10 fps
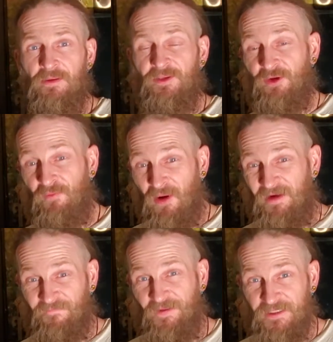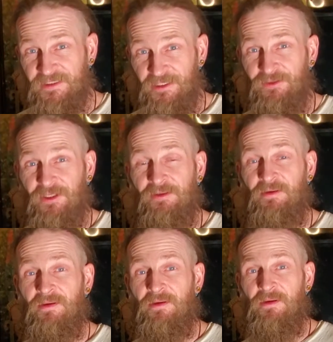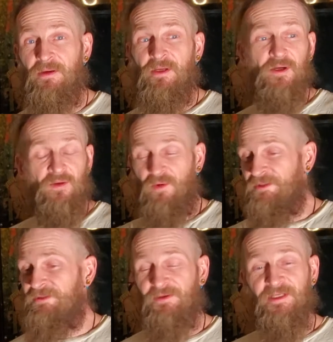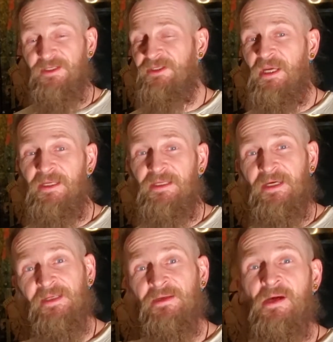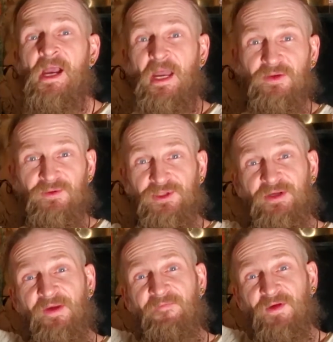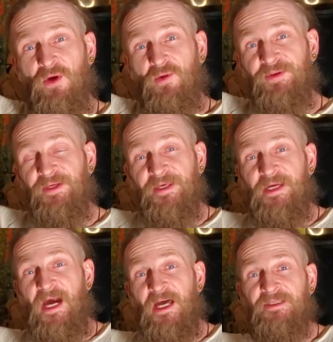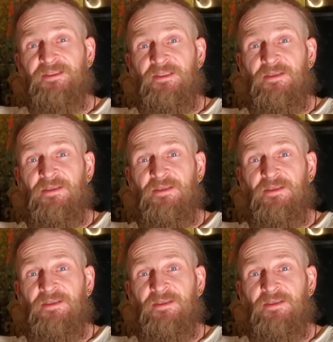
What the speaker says: You're a part of this kindred. Once you're initiated in and you give your oath to the gods,